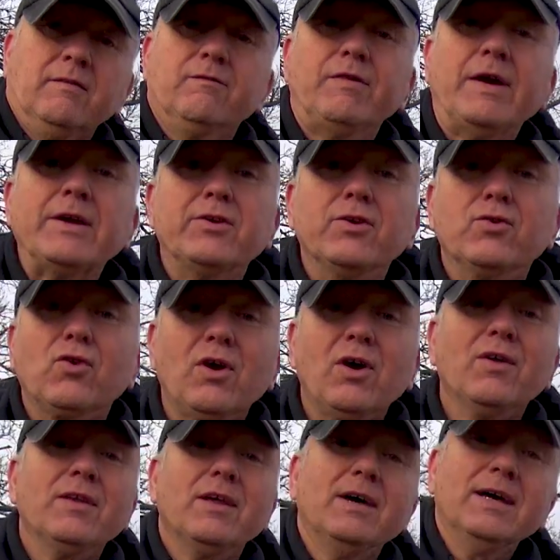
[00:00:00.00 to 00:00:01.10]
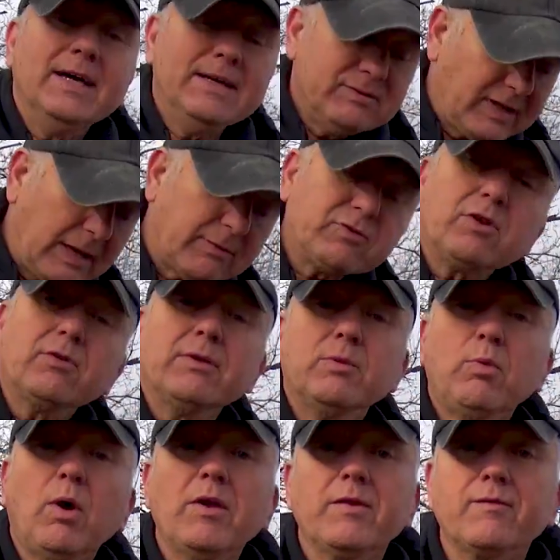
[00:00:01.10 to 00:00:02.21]
Thank you, Grant. It's absolutely
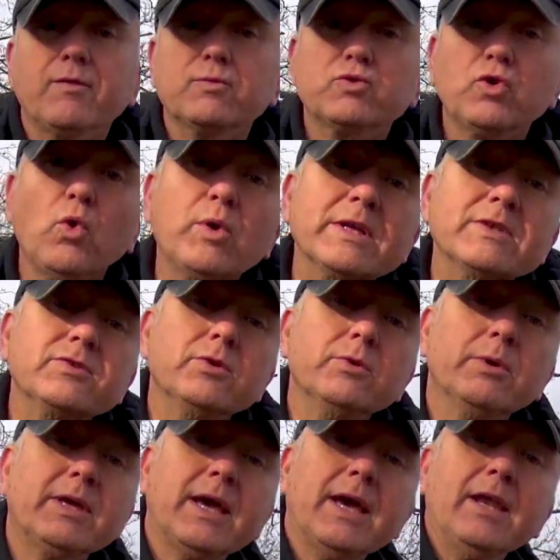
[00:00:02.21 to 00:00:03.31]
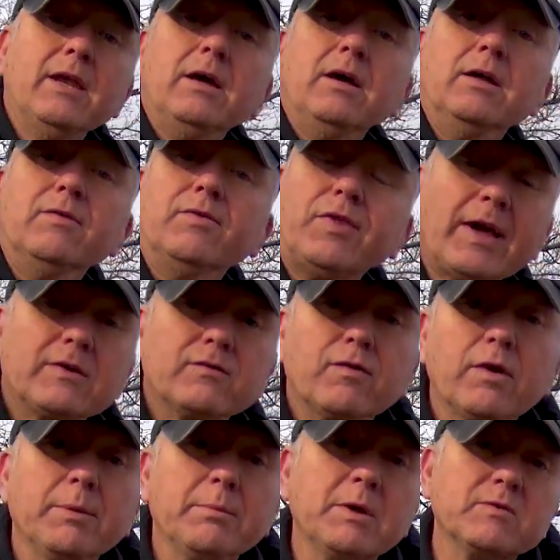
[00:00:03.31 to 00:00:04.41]
wonderful talking to you again, and thanks
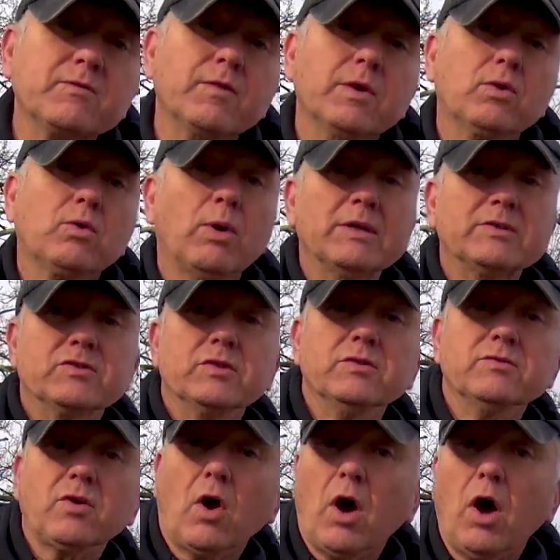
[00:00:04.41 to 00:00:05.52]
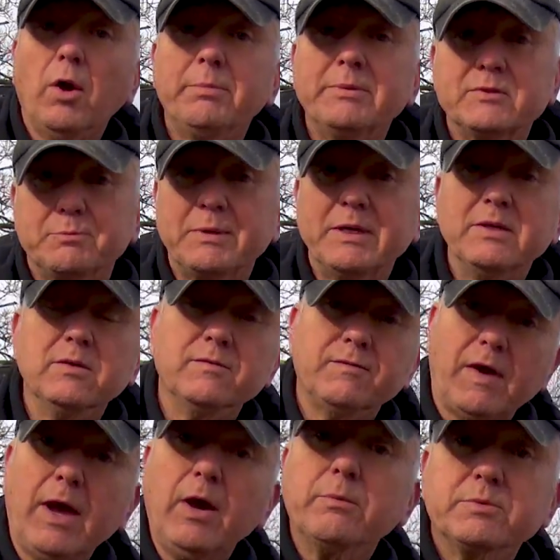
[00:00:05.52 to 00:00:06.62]
very much for your questions. I hope it's been of
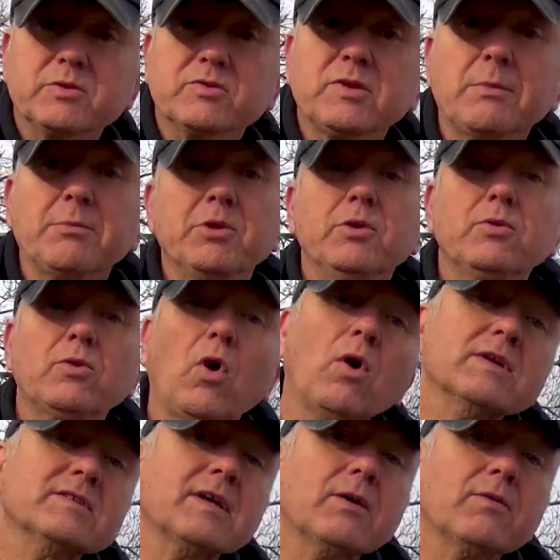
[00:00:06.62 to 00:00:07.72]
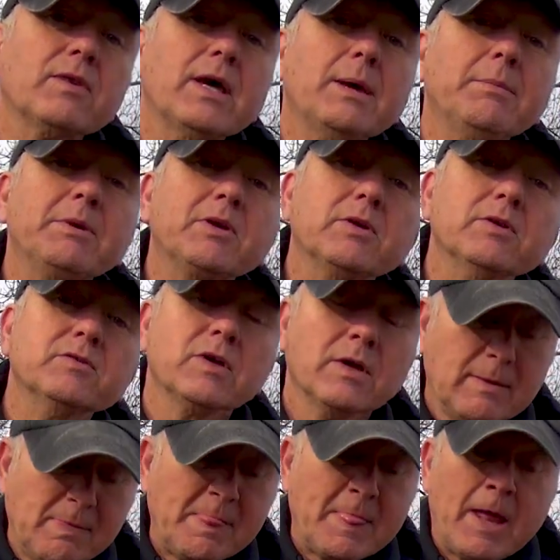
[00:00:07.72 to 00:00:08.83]
help to some of you guys out there, because
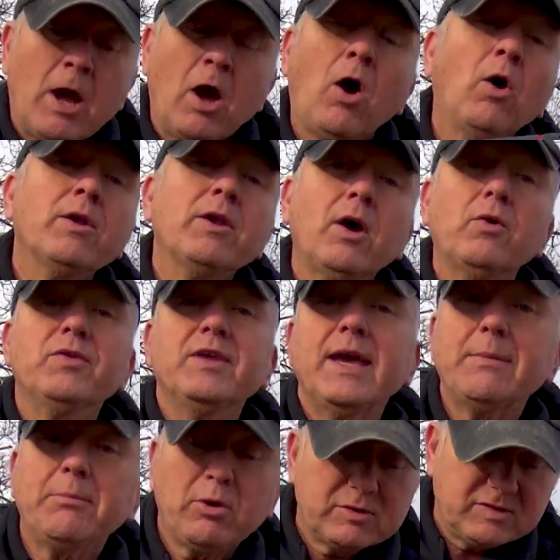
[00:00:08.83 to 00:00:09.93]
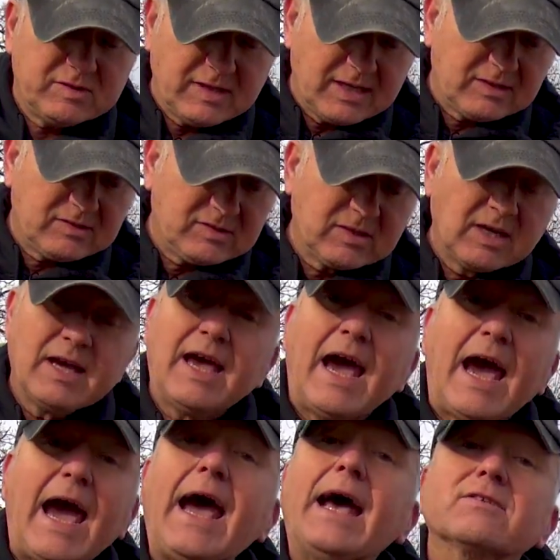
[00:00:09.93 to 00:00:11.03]
I know the MI6
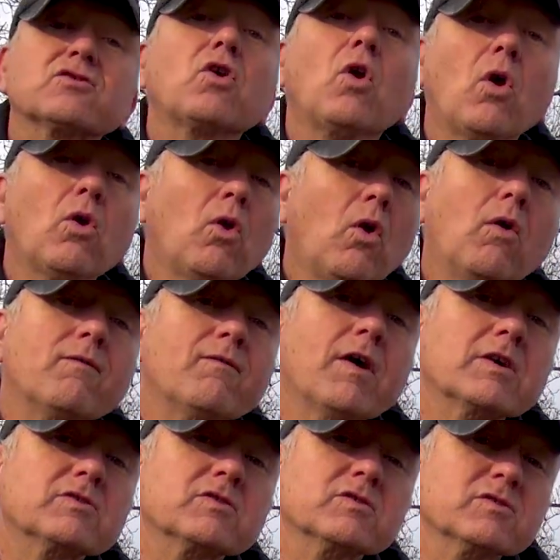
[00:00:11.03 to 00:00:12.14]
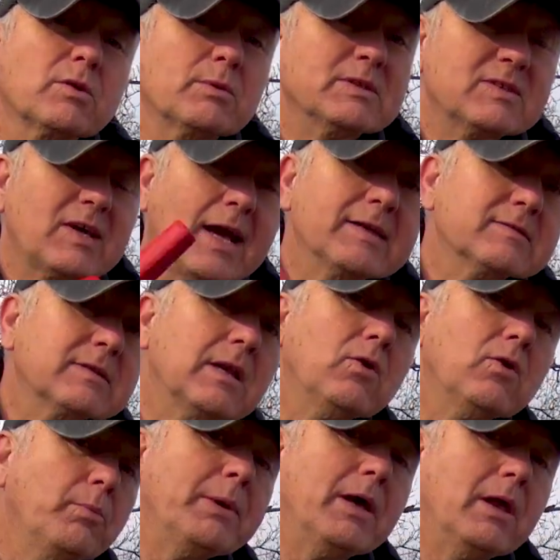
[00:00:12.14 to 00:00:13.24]
has got a lot of functions, so it takes a
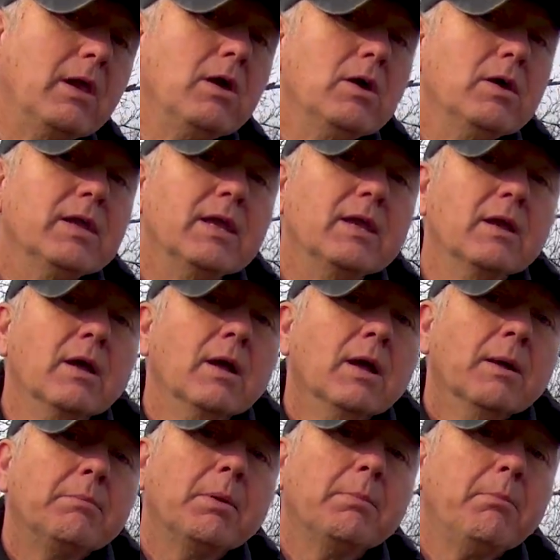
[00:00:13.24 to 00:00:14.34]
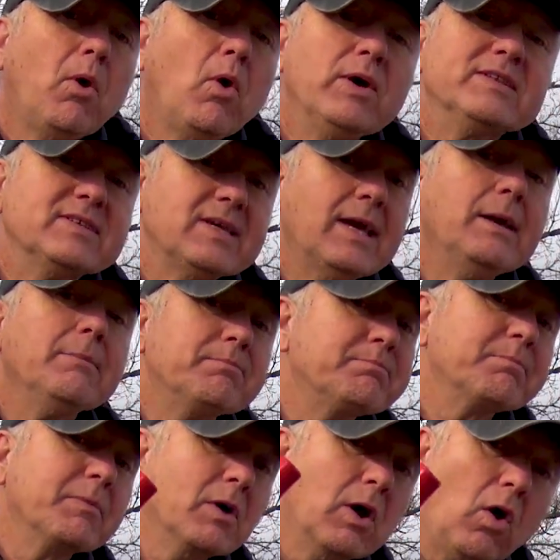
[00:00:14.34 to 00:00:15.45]
bit of learning. But my tip
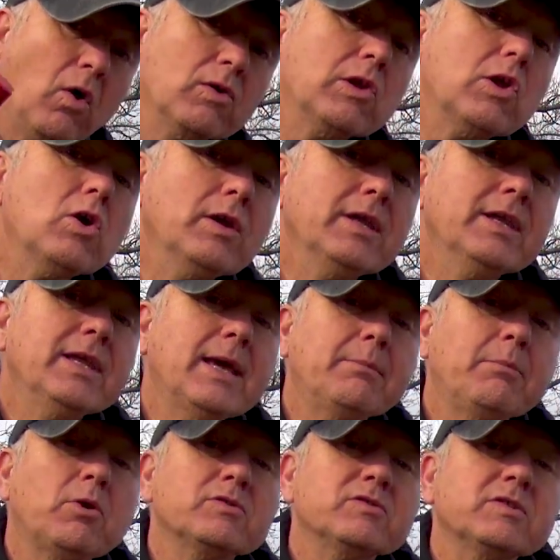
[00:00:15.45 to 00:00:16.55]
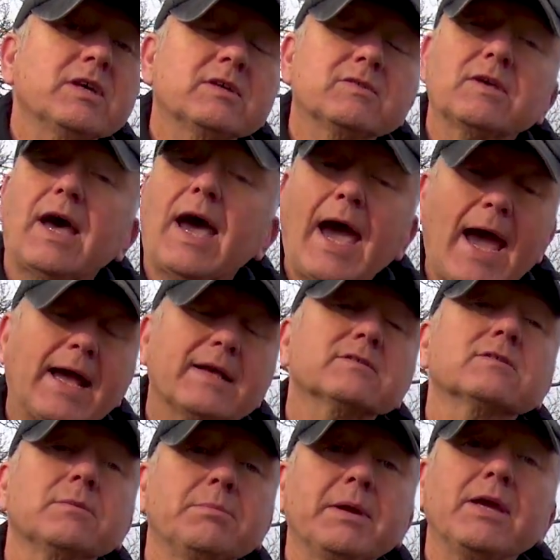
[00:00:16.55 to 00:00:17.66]
on learning the MI6 has
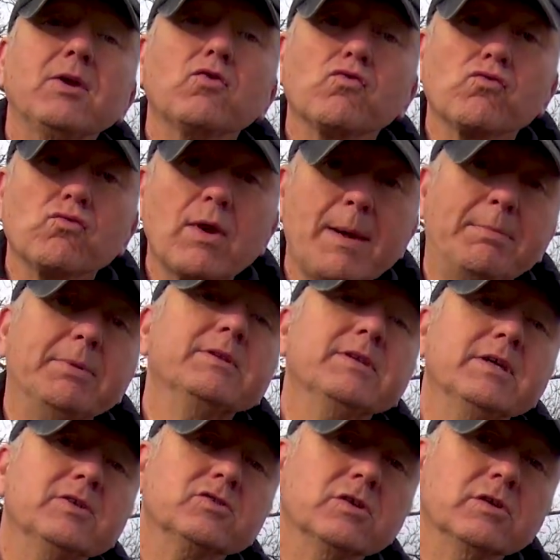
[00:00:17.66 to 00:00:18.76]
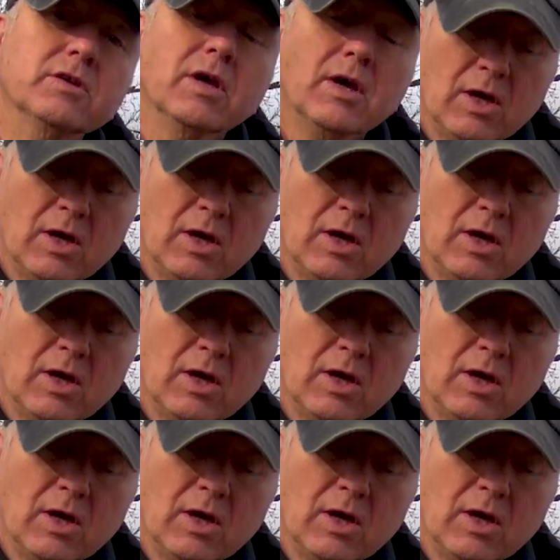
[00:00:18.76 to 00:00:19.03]
to be repetition.